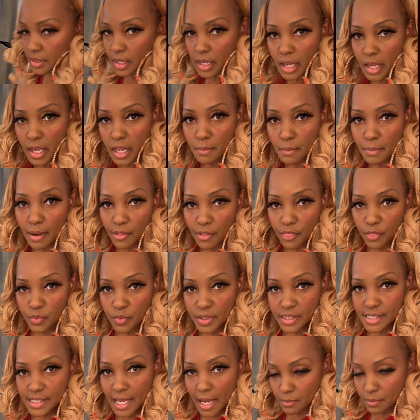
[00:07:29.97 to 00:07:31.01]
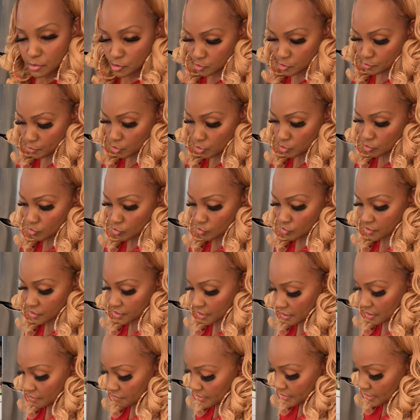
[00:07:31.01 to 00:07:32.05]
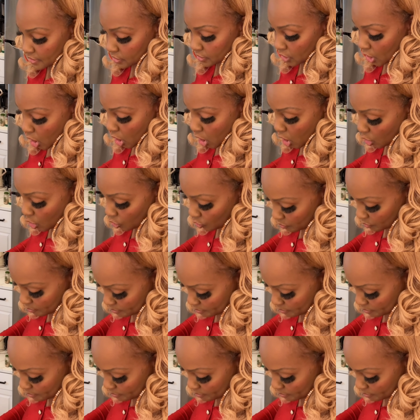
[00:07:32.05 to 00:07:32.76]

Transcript: and about 3 tablespoons of this oat